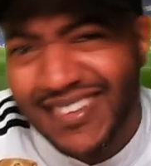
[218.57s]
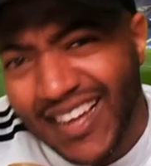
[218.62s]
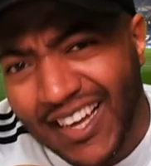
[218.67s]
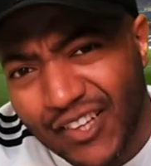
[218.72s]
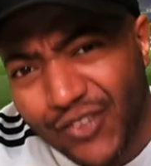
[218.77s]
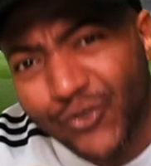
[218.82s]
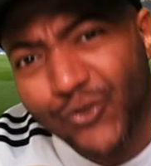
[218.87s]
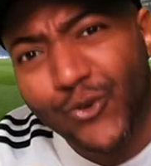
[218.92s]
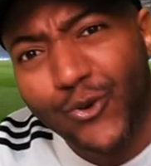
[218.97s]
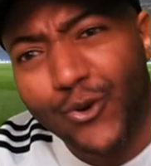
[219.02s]

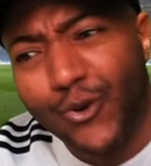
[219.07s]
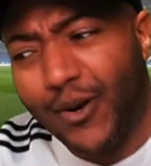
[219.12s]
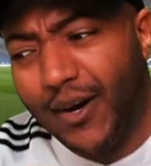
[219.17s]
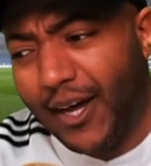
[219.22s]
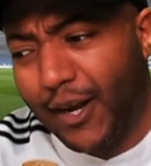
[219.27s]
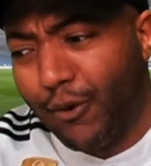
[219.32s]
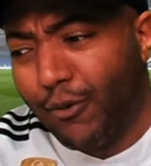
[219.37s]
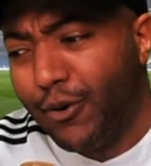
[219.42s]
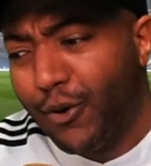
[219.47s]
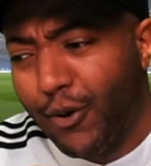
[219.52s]
not sure.
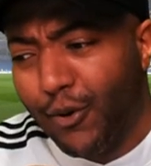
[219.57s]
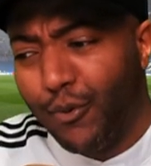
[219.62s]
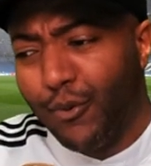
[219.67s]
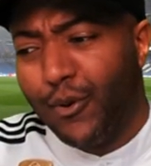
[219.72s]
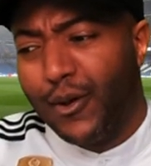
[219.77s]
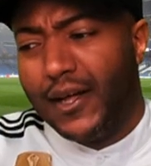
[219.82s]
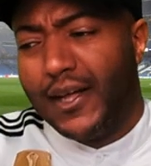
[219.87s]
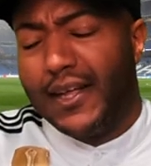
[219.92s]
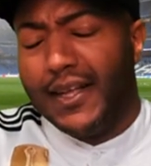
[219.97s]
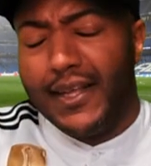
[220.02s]
I don't
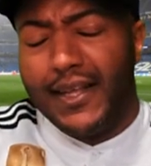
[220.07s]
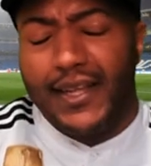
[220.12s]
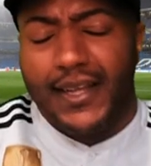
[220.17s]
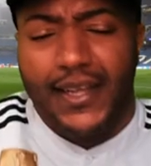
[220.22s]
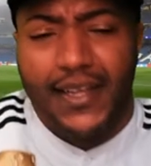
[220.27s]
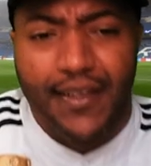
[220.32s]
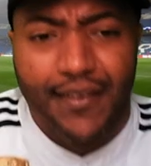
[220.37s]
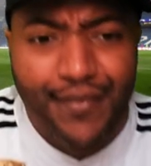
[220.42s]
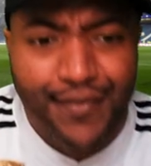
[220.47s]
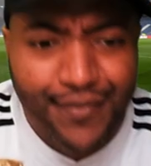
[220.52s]
know
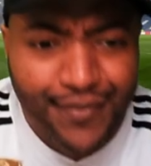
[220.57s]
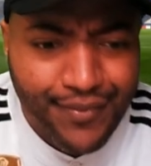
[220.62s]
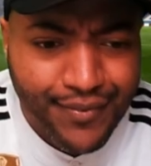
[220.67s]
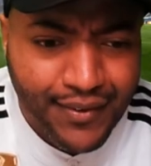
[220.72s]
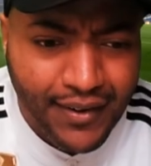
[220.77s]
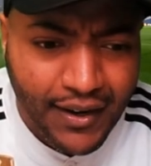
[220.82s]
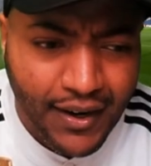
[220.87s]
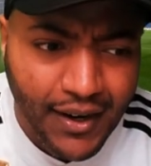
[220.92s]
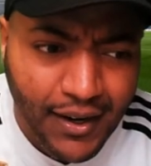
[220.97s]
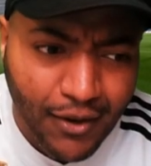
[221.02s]

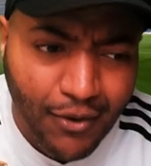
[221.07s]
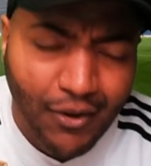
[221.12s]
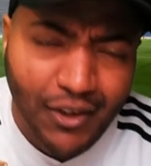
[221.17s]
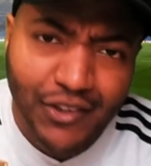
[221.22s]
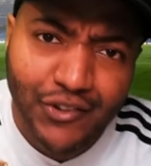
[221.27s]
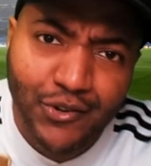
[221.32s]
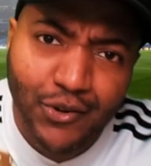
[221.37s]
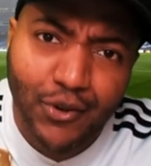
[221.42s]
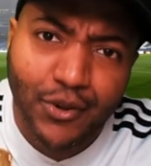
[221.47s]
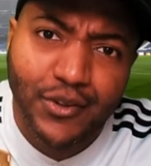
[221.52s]
if Carlo
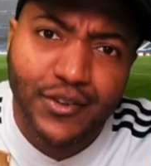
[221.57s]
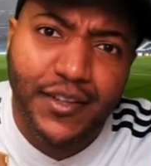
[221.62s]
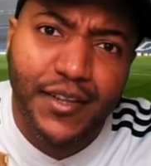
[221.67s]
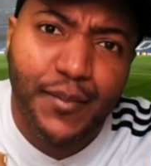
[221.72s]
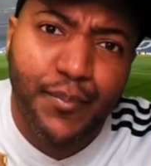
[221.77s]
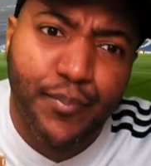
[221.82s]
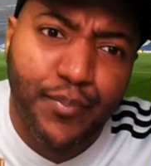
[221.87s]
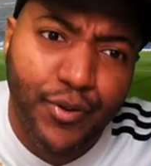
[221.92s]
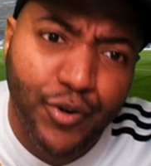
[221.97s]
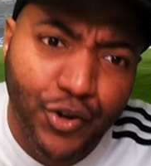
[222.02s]

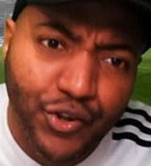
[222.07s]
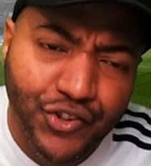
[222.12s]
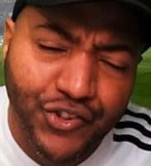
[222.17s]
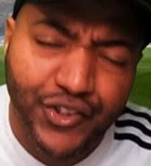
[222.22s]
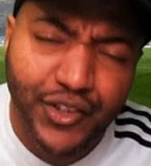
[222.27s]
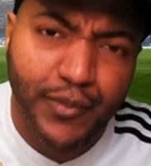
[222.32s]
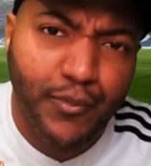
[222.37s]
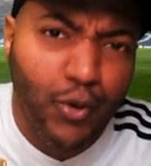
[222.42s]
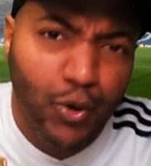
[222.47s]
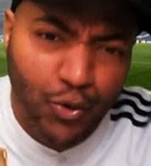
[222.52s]
Ancelotti
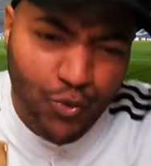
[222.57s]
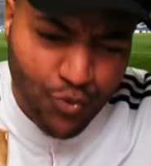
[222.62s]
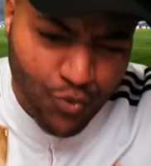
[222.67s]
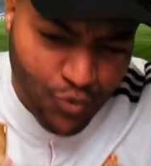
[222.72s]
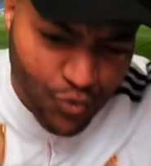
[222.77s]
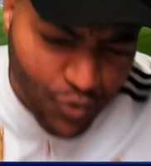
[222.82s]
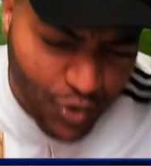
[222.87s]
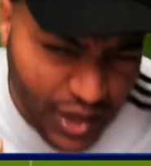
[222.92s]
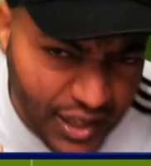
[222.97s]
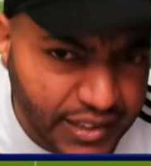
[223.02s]
pushed him or
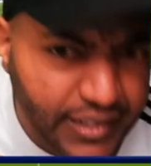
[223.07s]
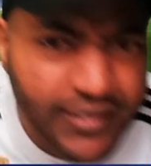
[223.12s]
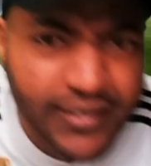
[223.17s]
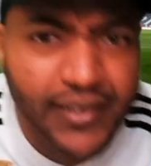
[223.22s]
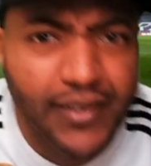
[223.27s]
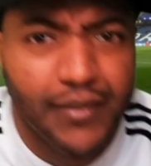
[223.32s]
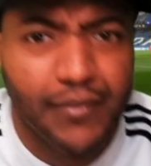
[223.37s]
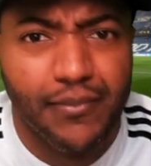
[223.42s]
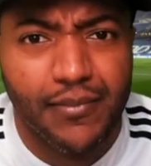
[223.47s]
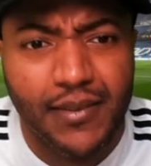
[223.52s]

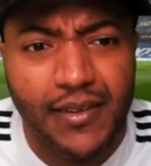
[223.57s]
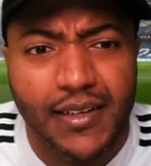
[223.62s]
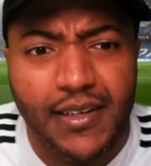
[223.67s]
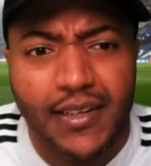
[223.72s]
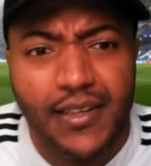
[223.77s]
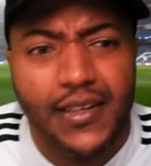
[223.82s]
rushed him